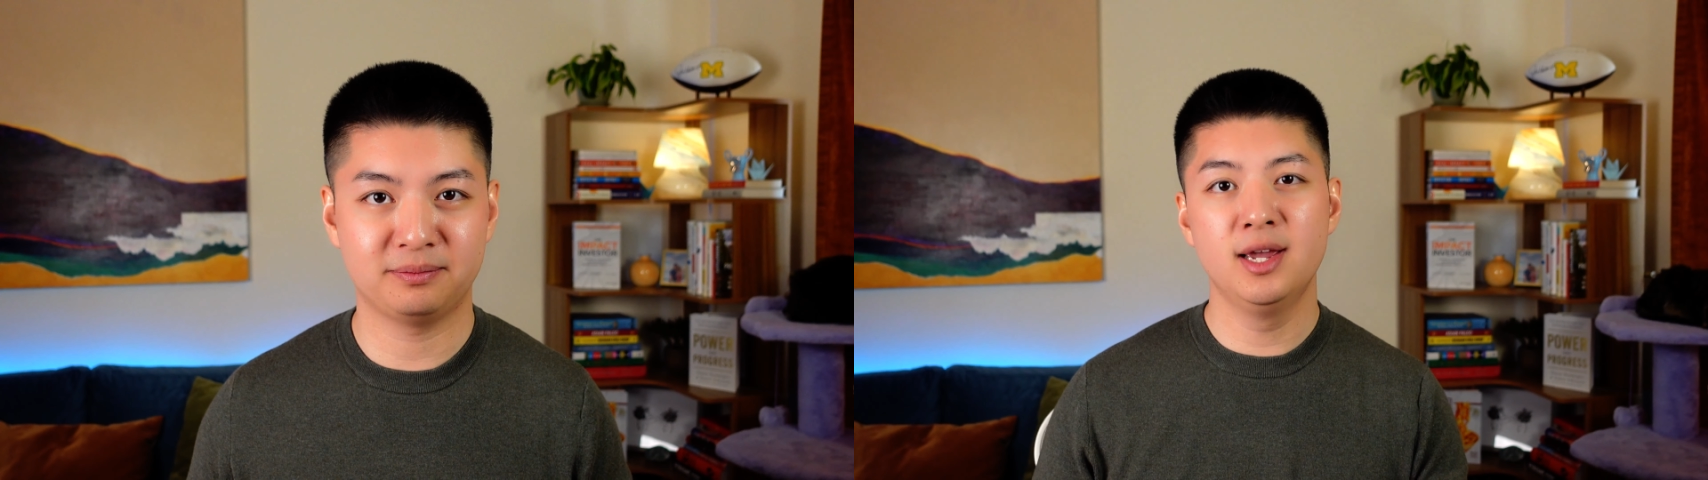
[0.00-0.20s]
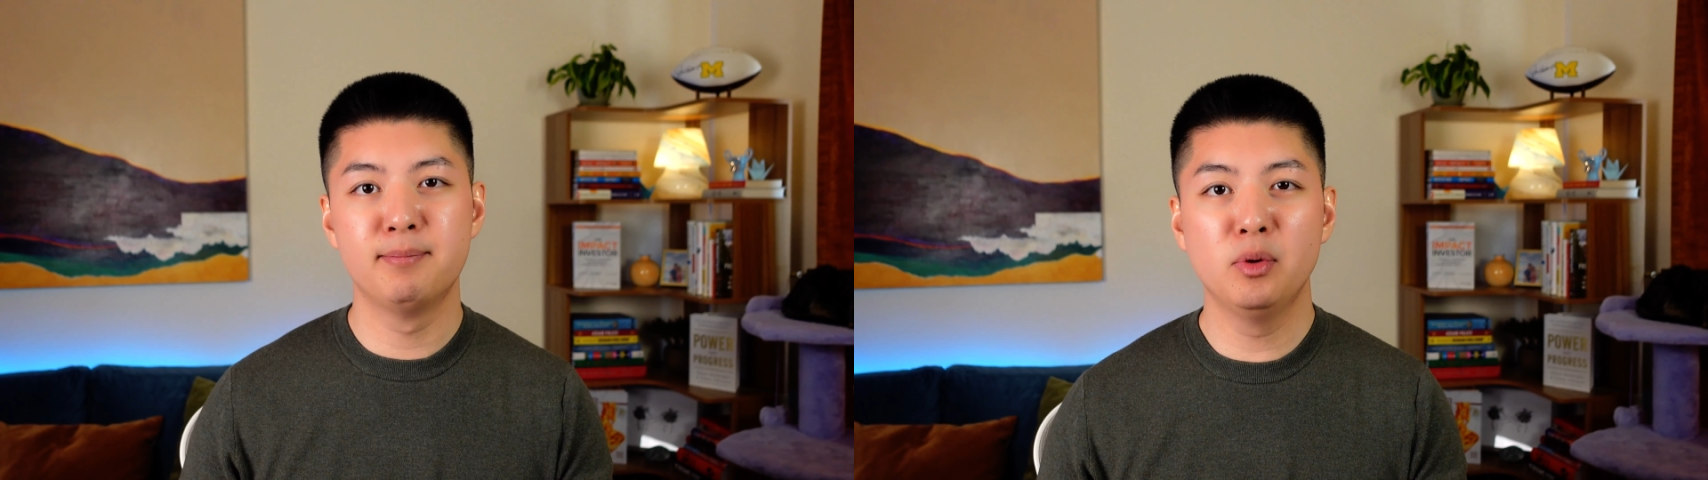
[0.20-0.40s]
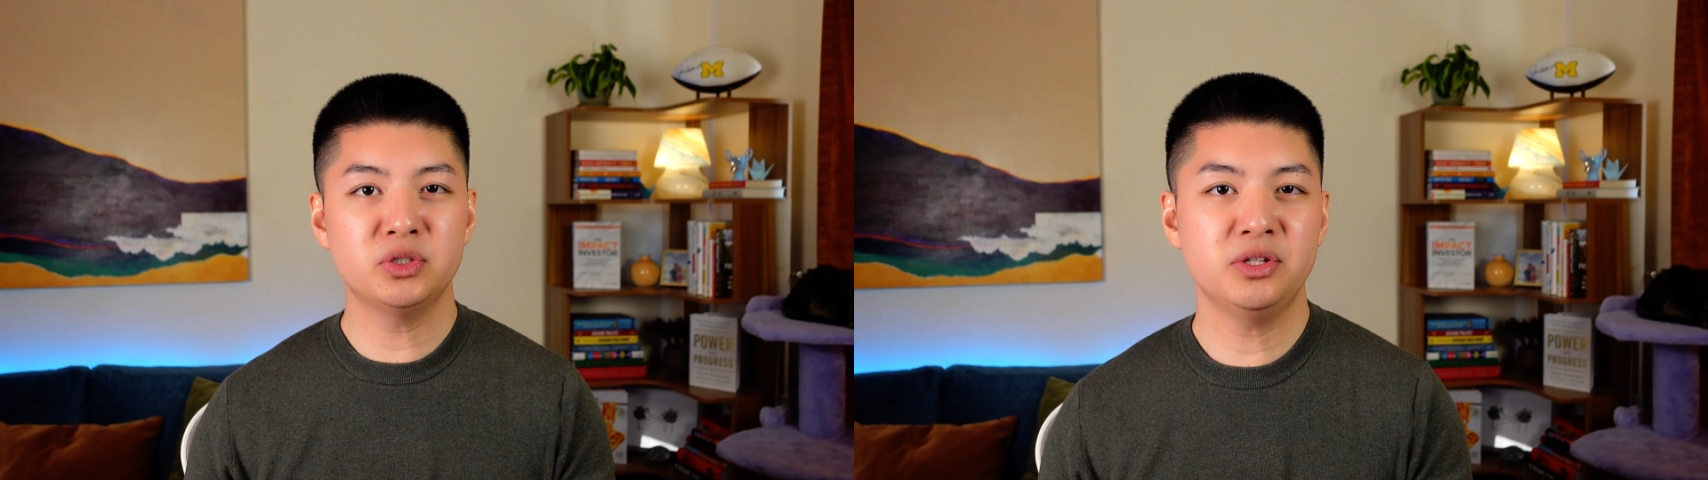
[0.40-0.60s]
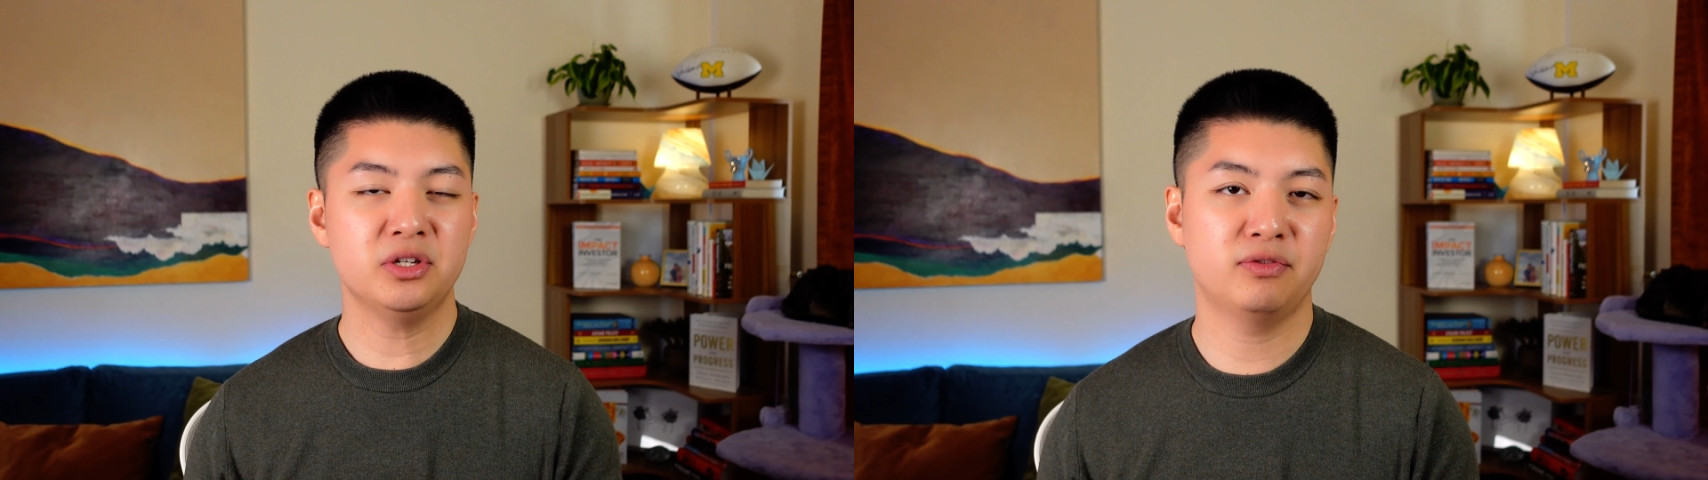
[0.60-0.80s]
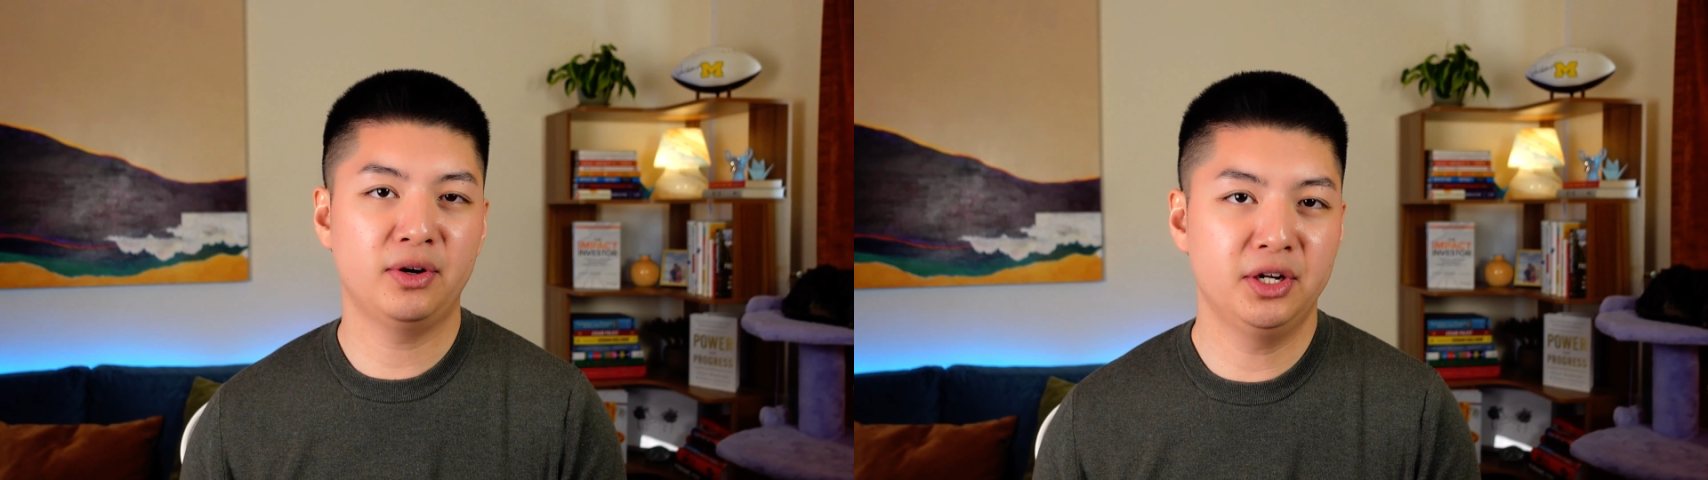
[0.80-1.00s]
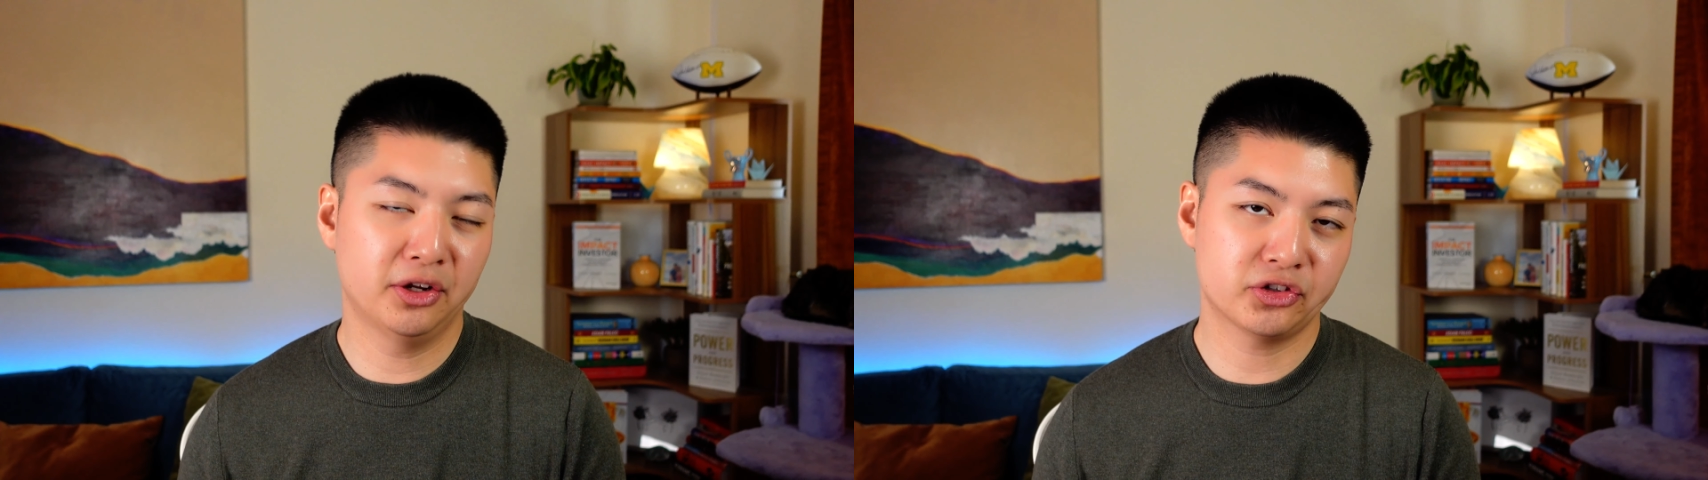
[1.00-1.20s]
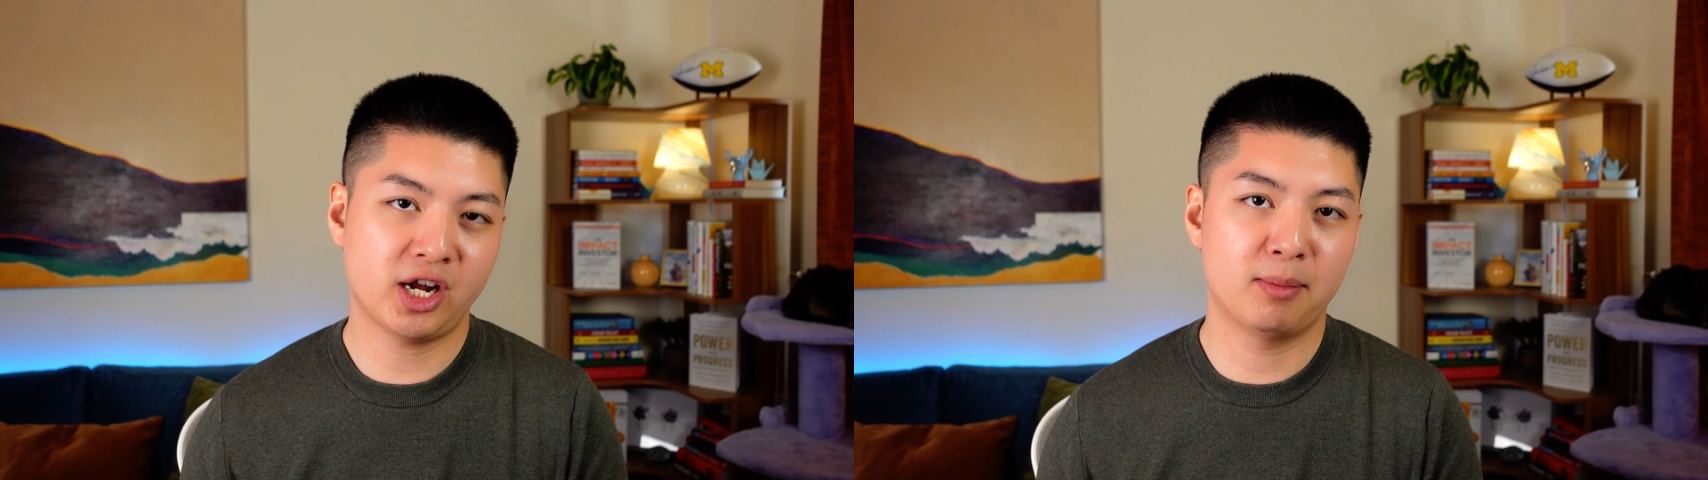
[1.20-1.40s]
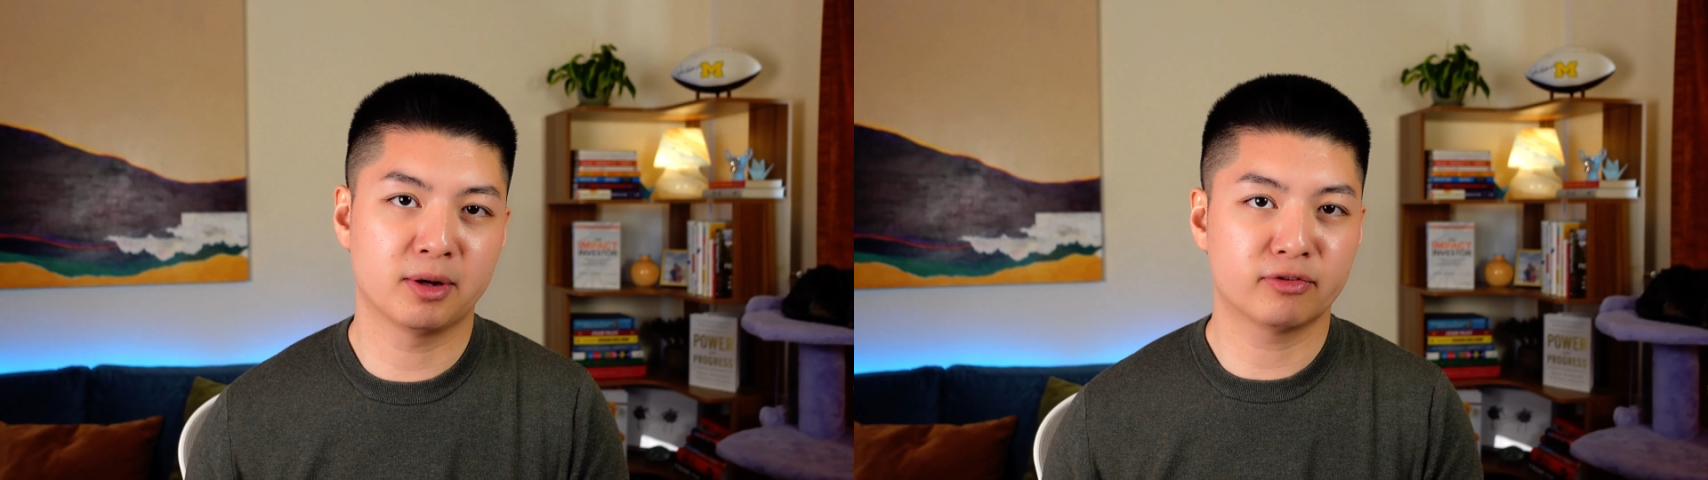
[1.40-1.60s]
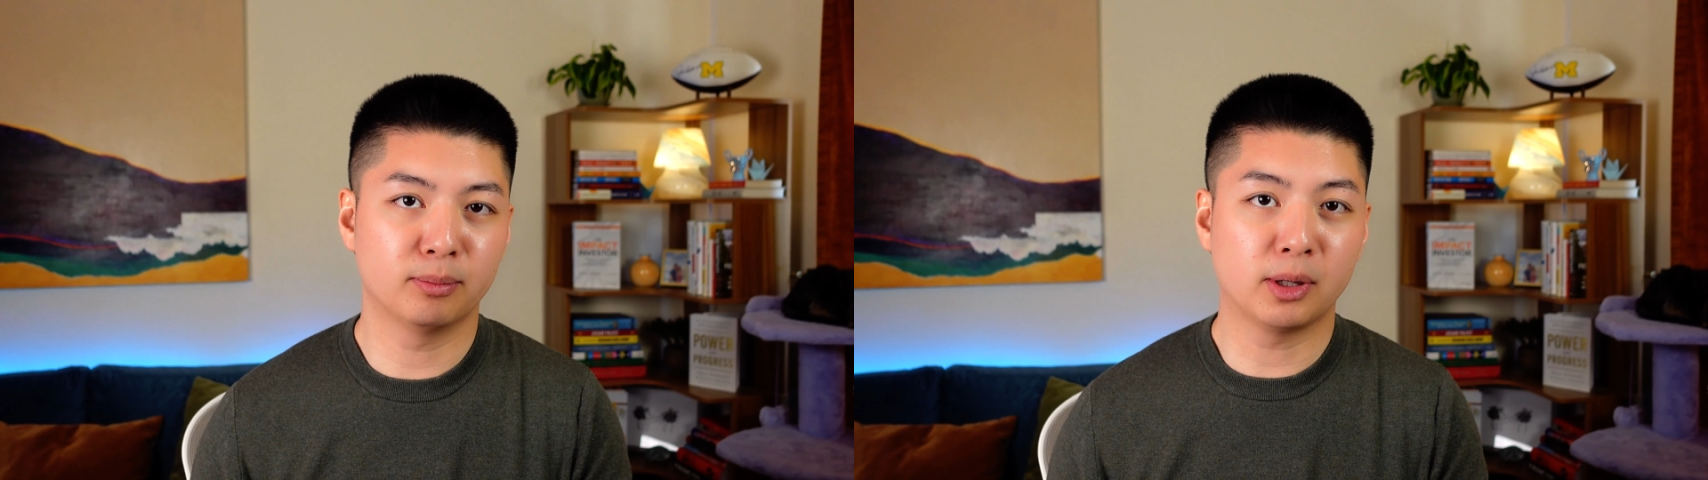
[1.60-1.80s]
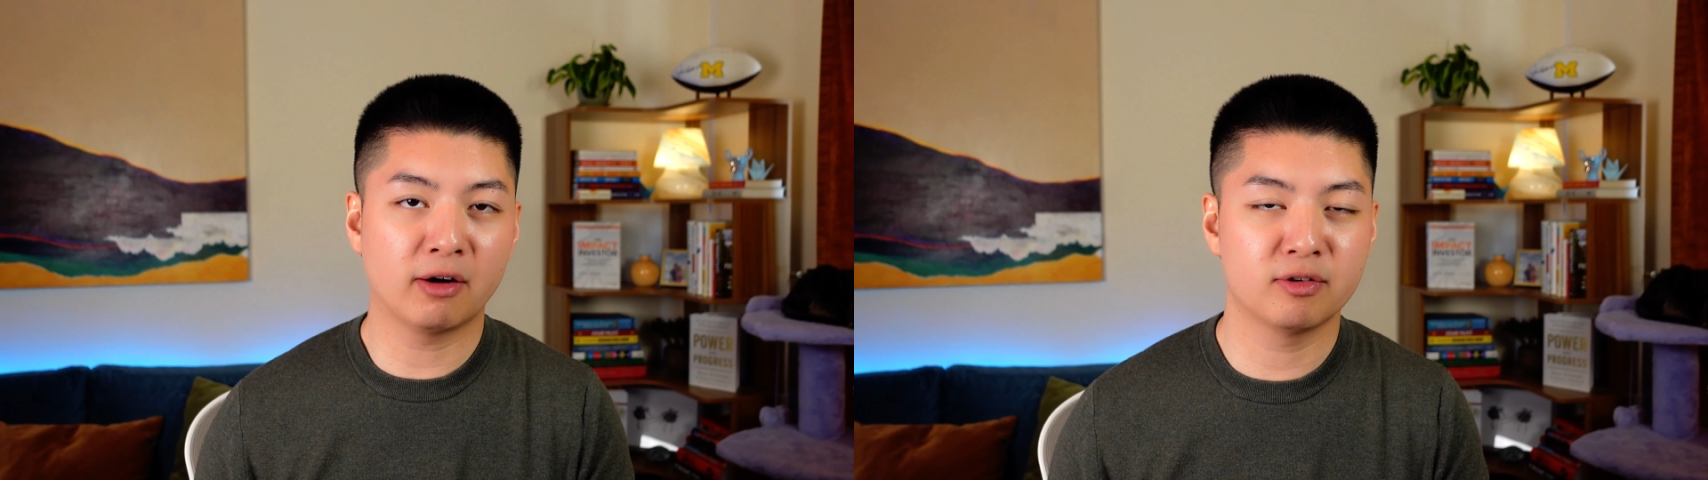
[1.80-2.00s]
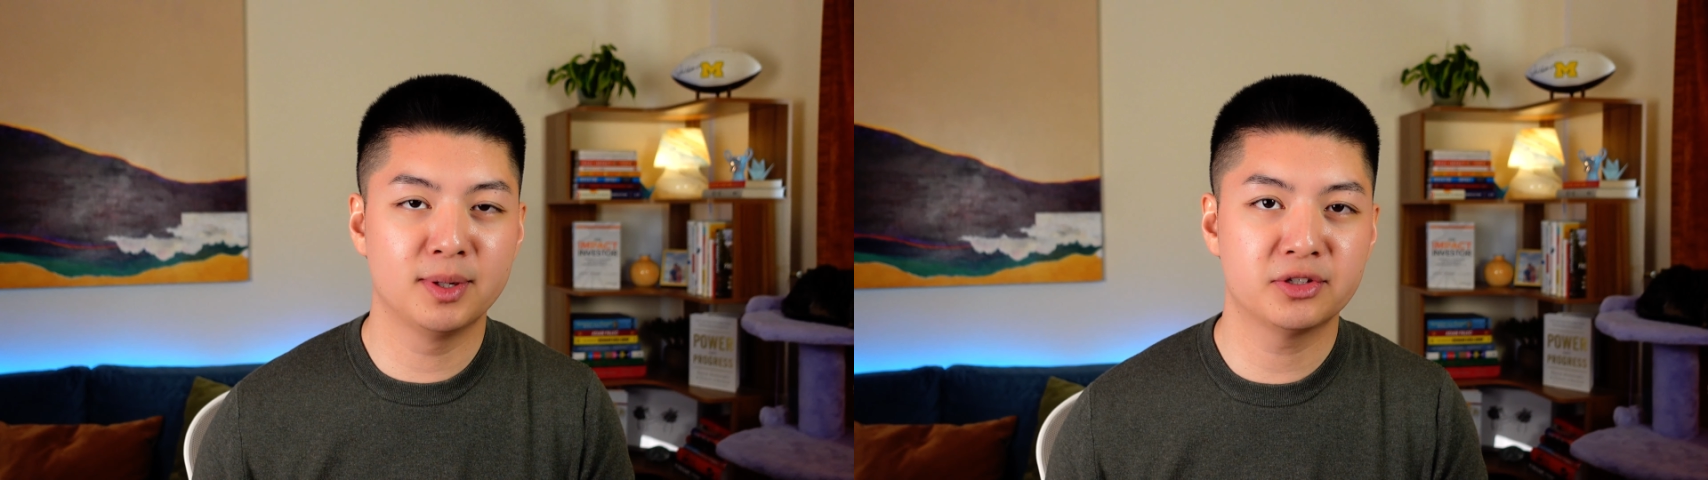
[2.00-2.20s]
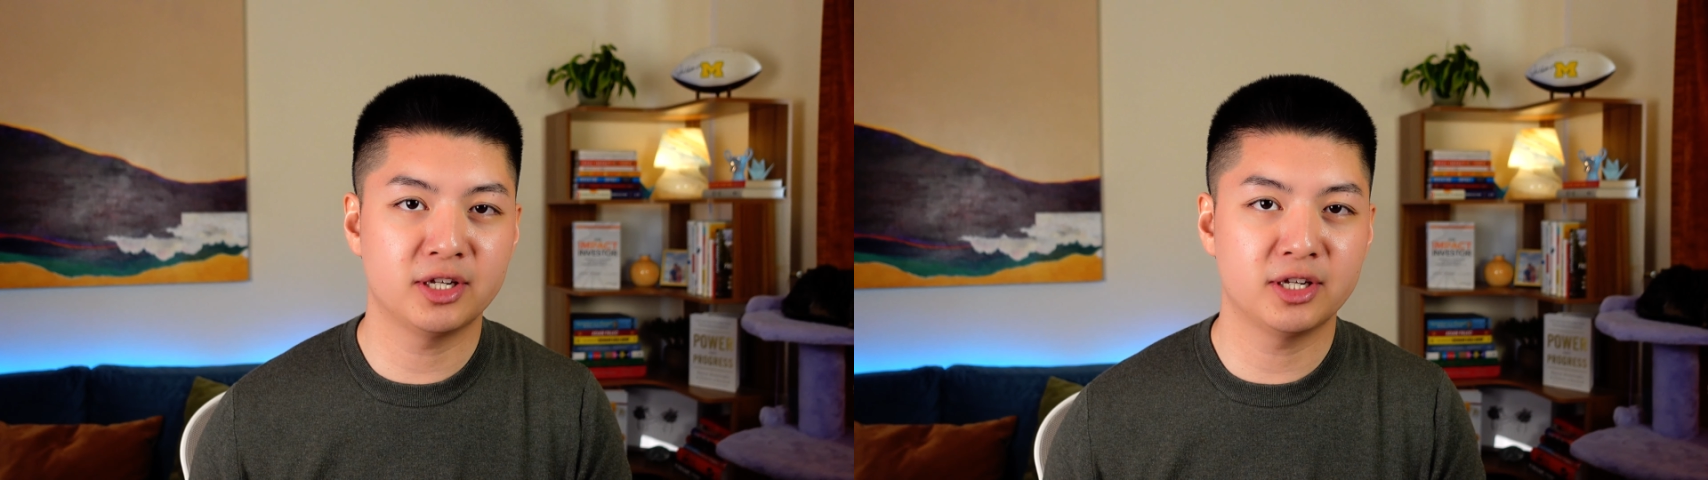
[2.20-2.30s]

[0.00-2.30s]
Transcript: Most of this funding is coming from governments